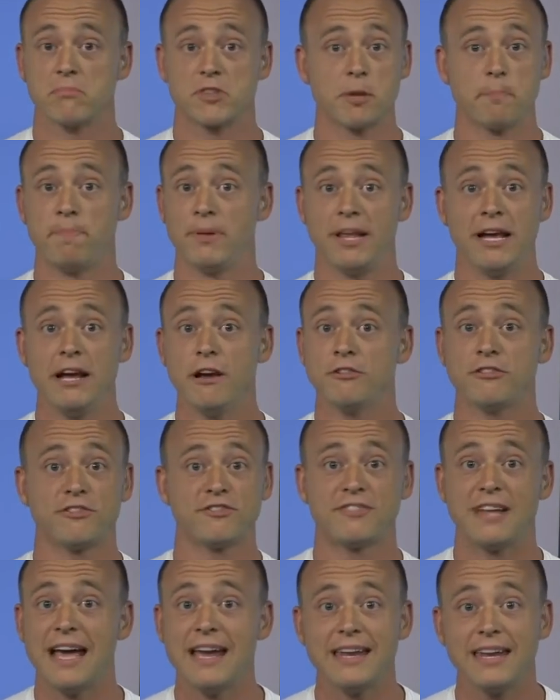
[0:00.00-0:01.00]
The players have
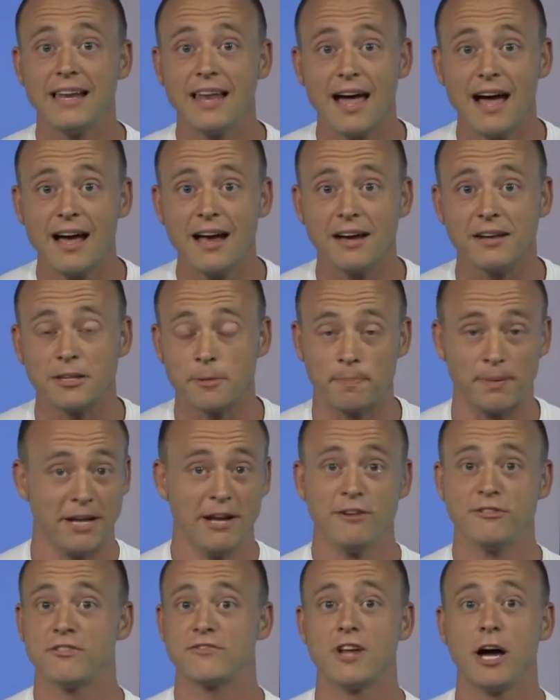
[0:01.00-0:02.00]
stayed in line. The
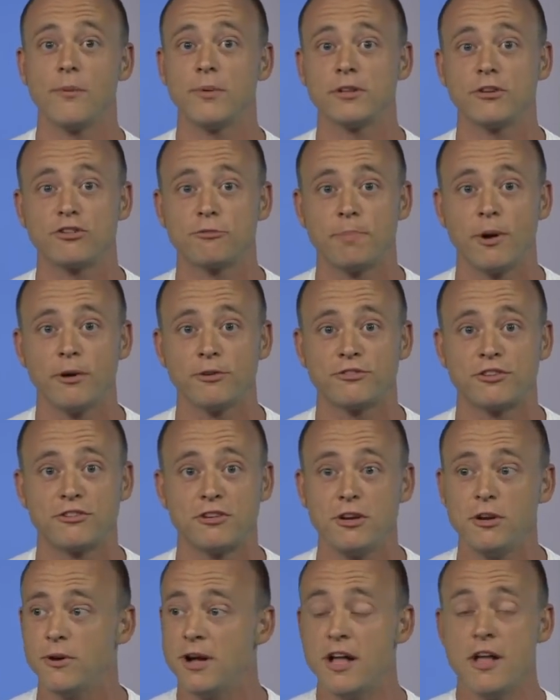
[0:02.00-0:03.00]
players have done what they're supposed to
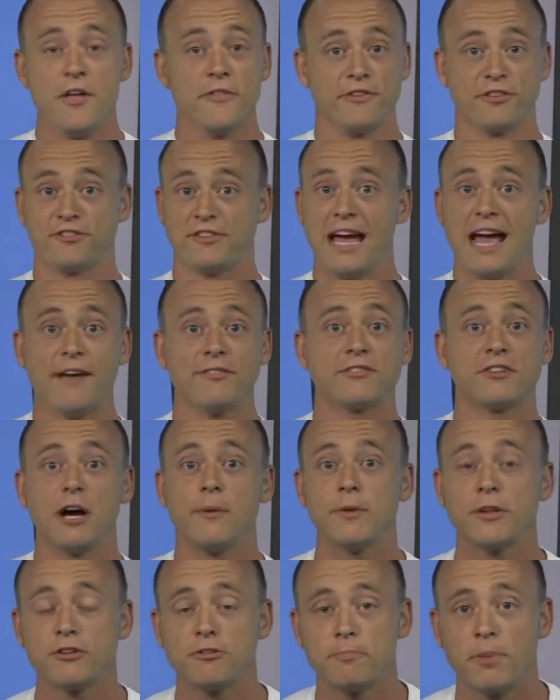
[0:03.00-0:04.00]
do. The staff's
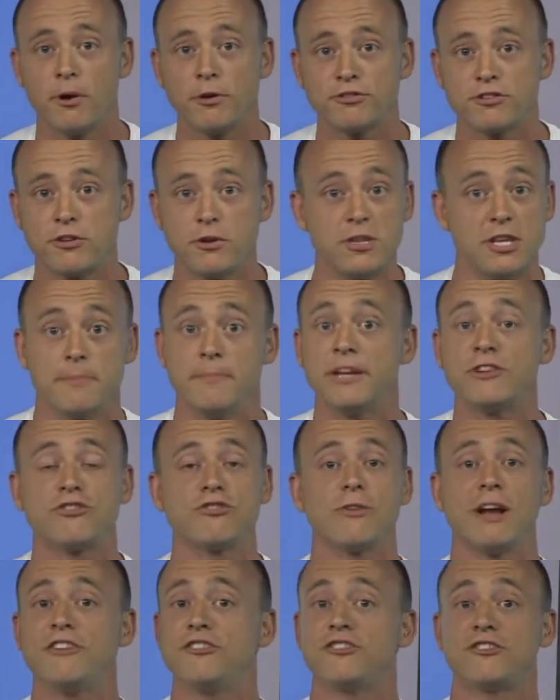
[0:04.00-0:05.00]
done what they're supposed to do. The
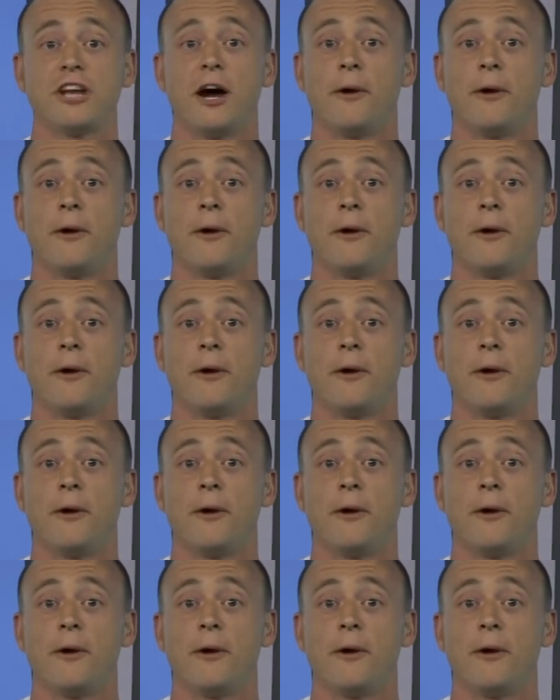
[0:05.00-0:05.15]
administration's